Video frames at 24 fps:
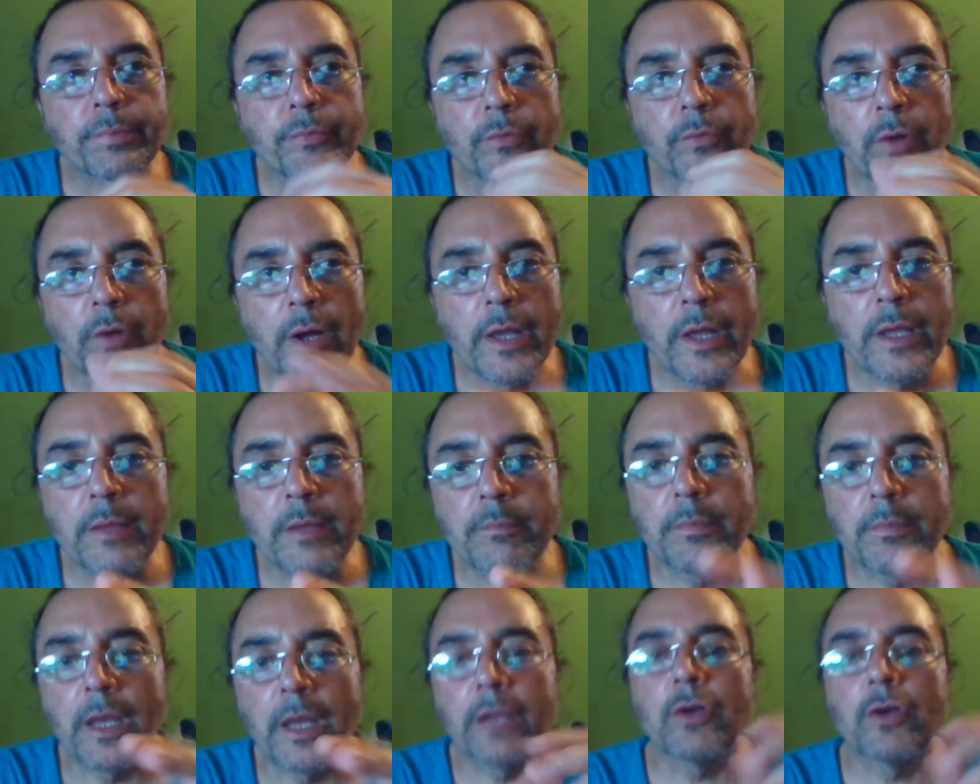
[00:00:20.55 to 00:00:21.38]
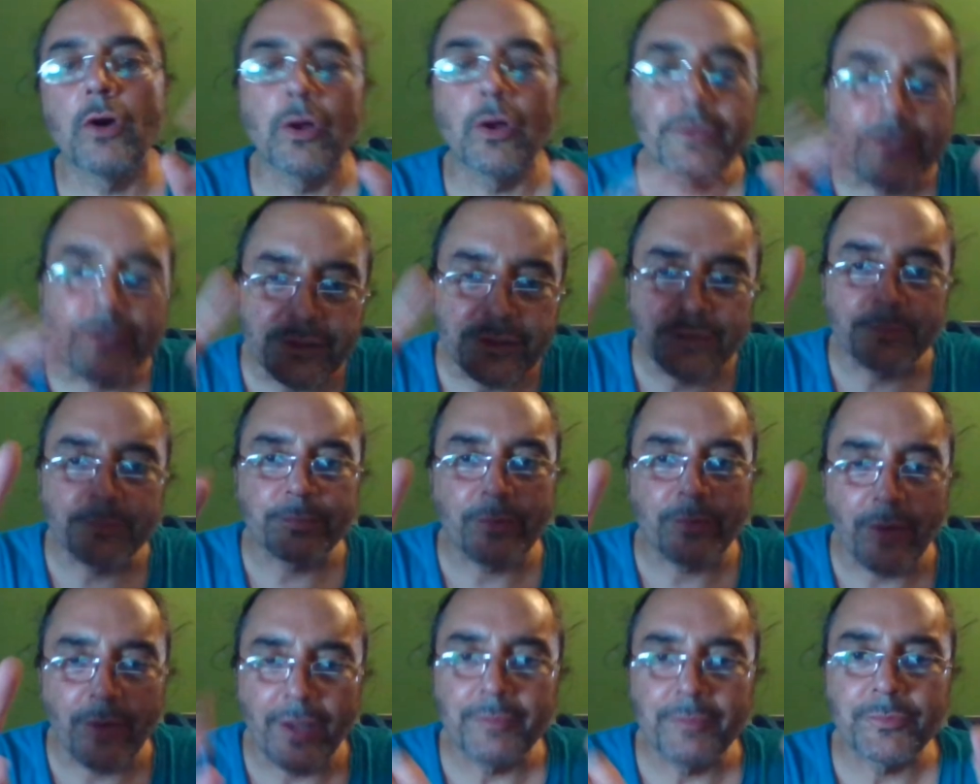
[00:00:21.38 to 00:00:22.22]
prime, I called it the
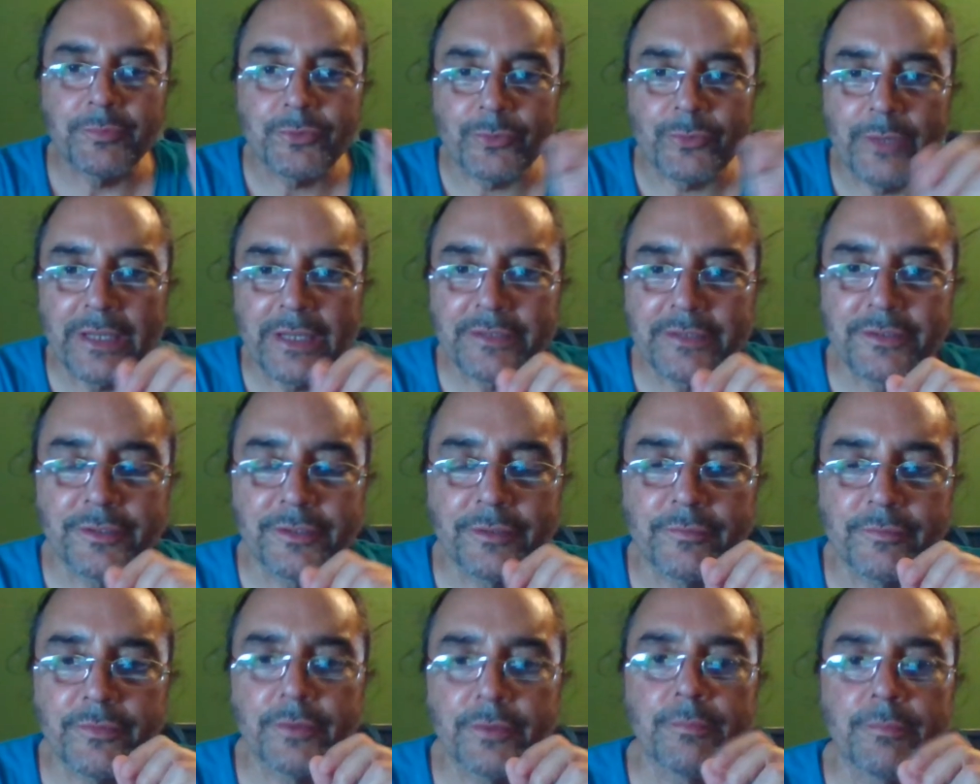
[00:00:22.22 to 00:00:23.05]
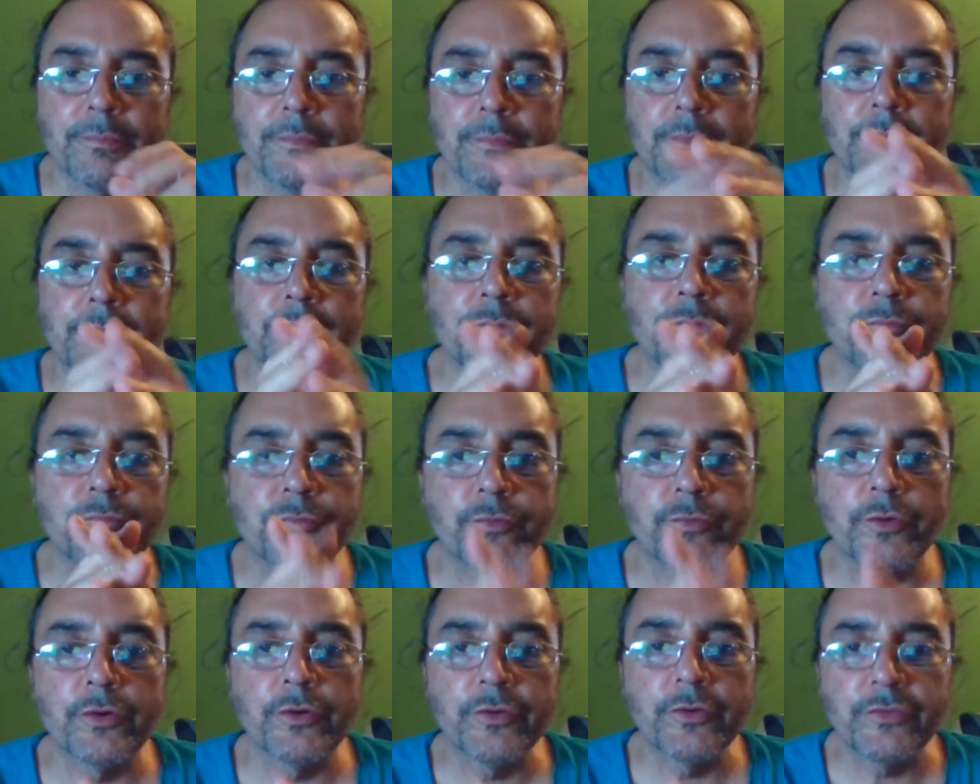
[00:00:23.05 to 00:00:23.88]
prime directive, the
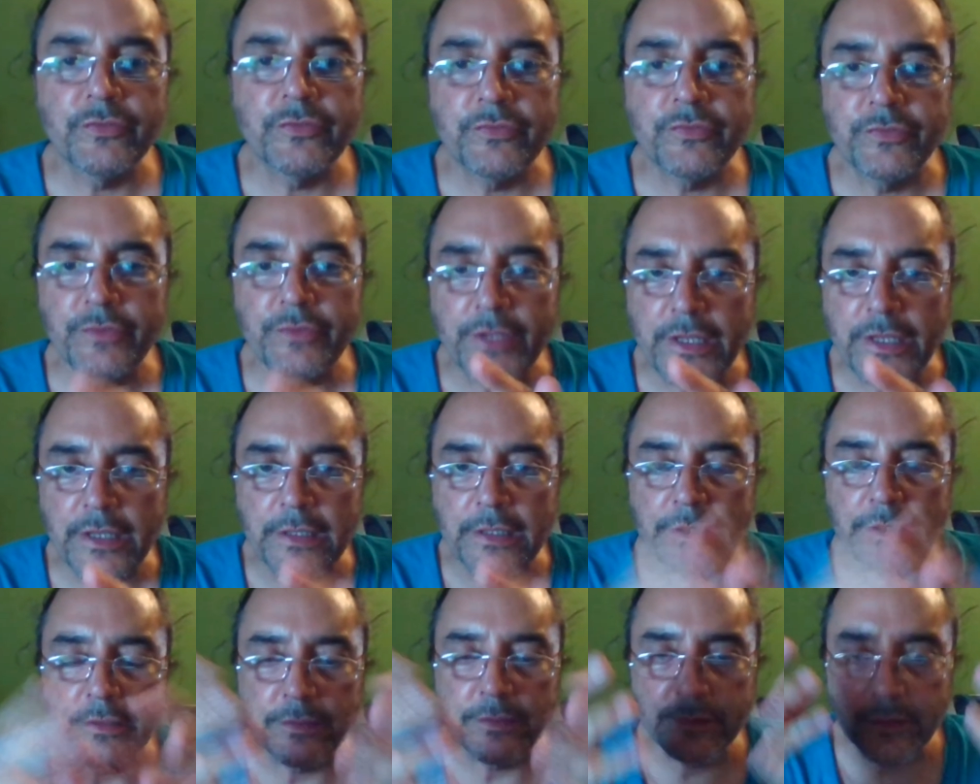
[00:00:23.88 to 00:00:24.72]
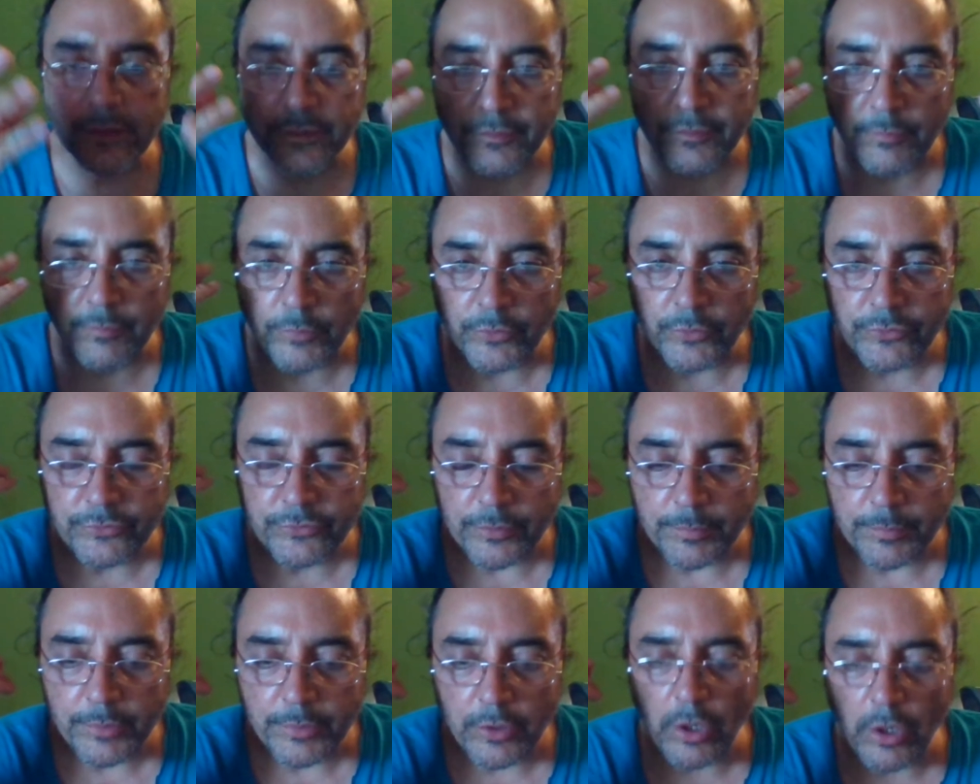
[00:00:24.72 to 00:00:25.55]
first thing that the most
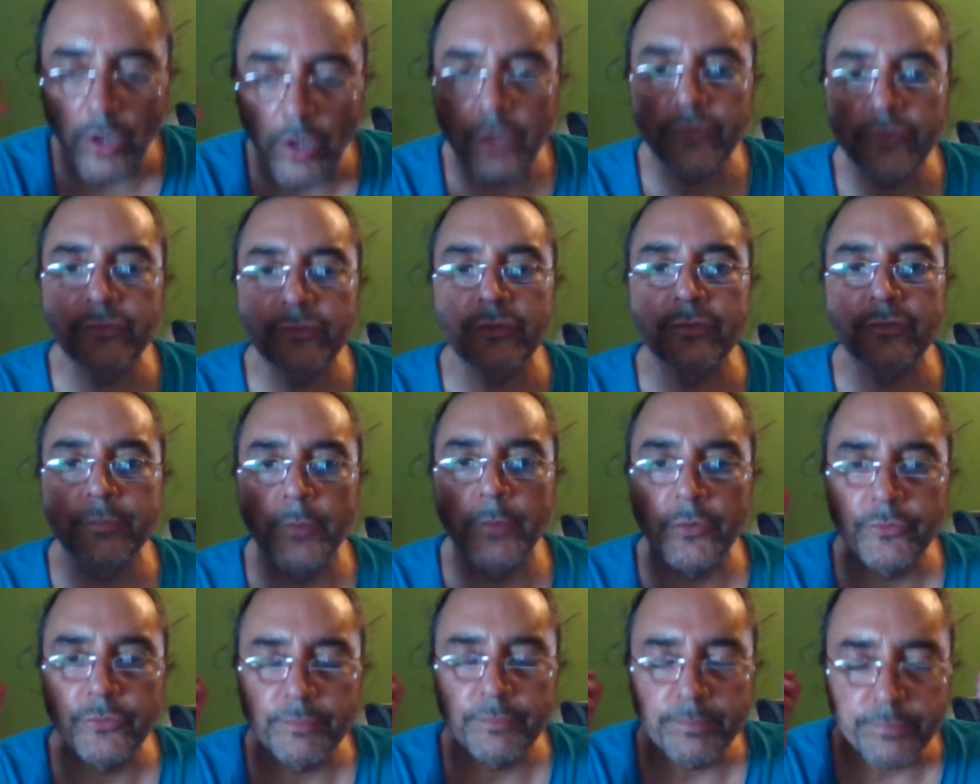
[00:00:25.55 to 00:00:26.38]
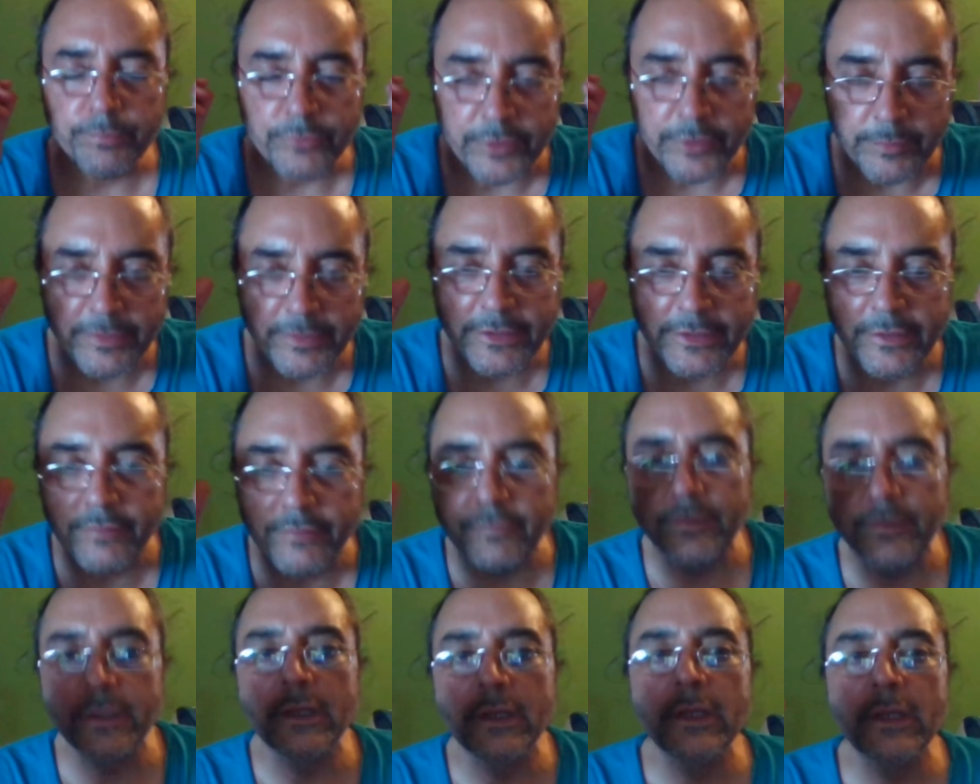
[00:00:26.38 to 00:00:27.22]
subconscious, most
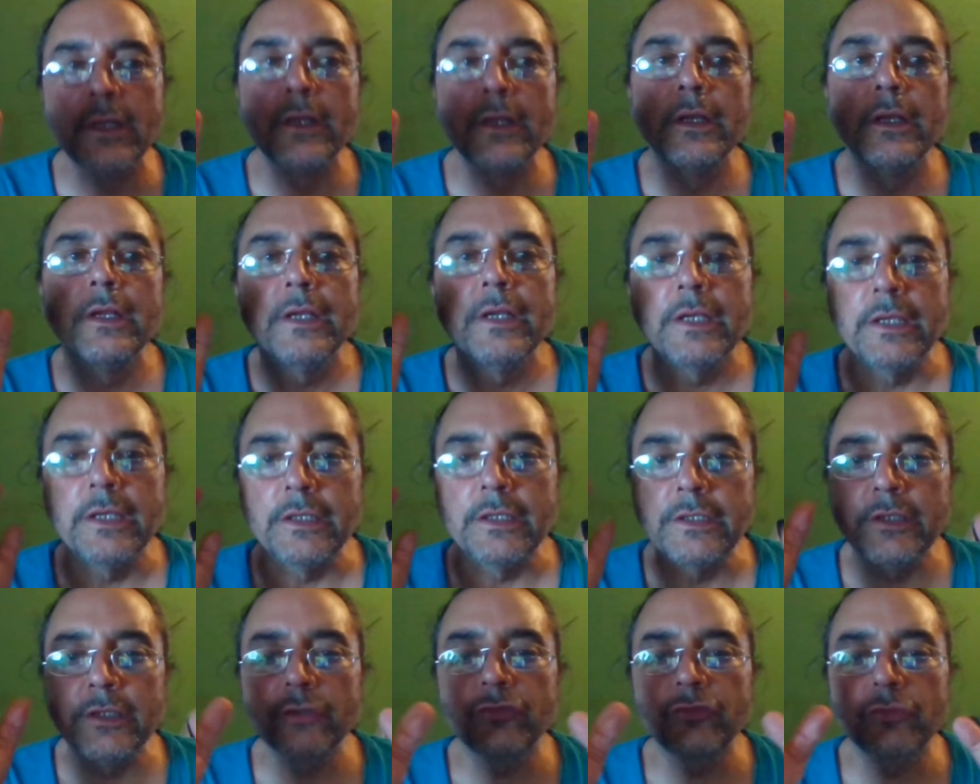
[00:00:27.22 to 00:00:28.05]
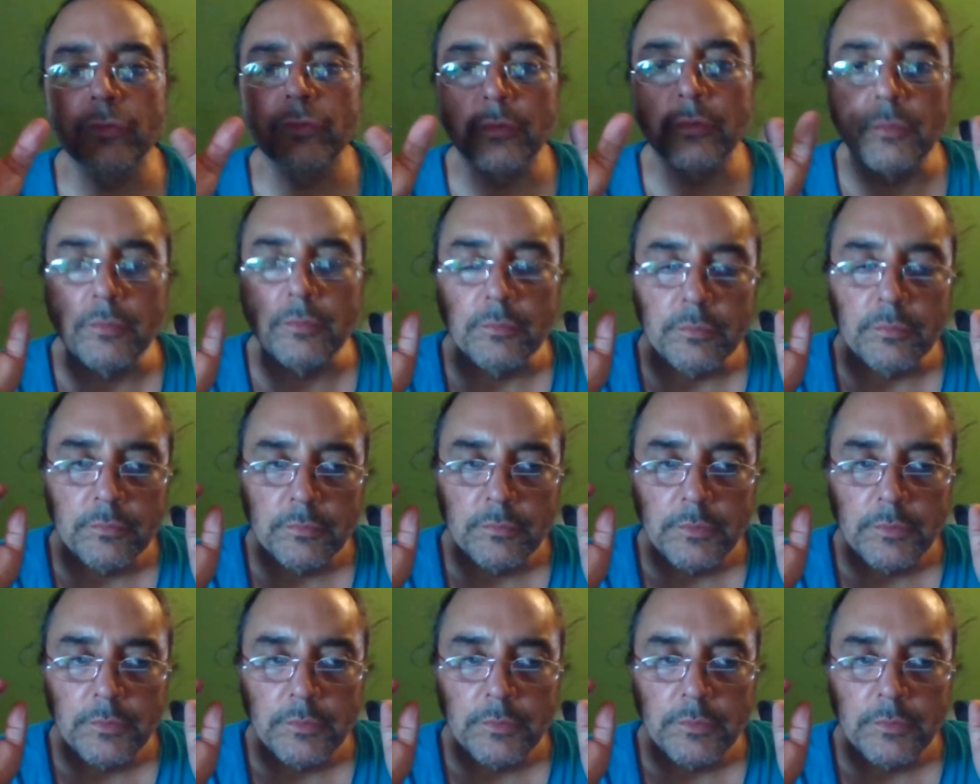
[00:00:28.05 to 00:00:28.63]
primitive, initial